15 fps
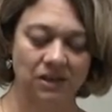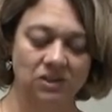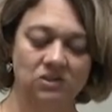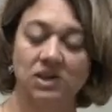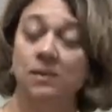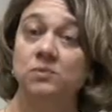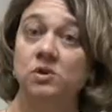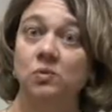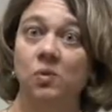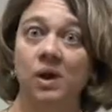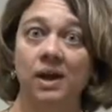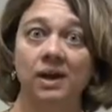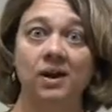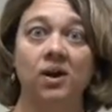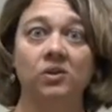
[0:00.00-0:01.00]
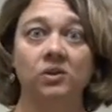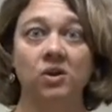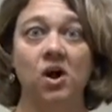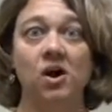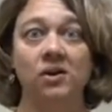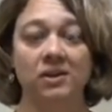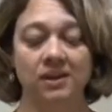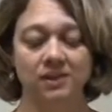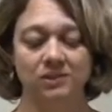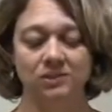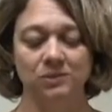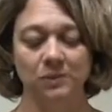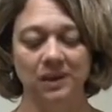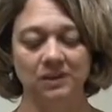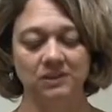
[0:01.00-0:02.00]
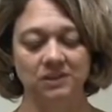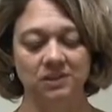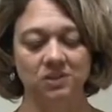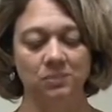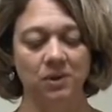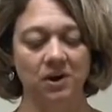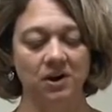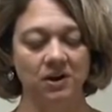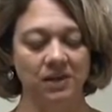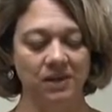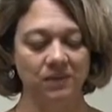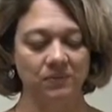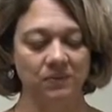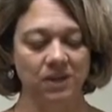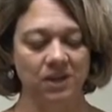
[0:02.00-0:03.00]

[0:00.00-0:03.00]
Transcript: Chapter 1 A Long Expected Party.